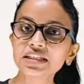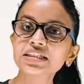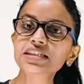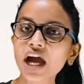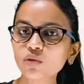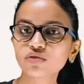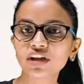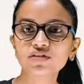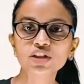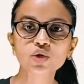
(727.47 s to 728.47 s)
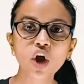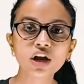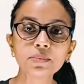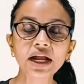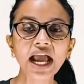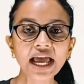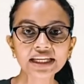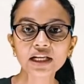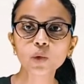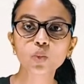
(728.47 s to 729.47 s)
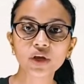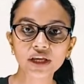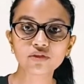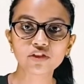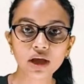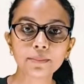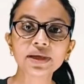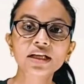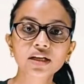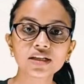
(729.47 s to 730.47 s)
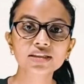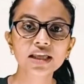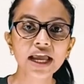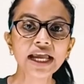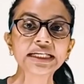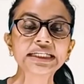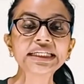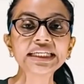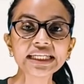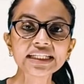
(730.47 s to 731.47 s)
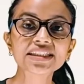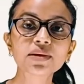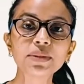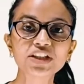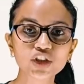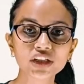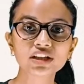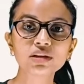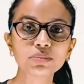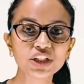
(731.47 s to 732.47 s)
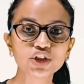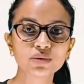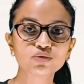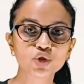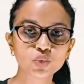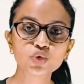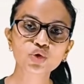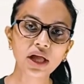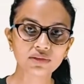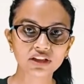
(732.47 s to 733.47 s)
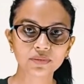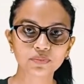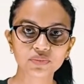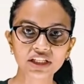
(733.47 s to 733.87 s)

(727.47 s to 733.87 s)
Sound wave is called mechanical wave because it needs a material medium to travel.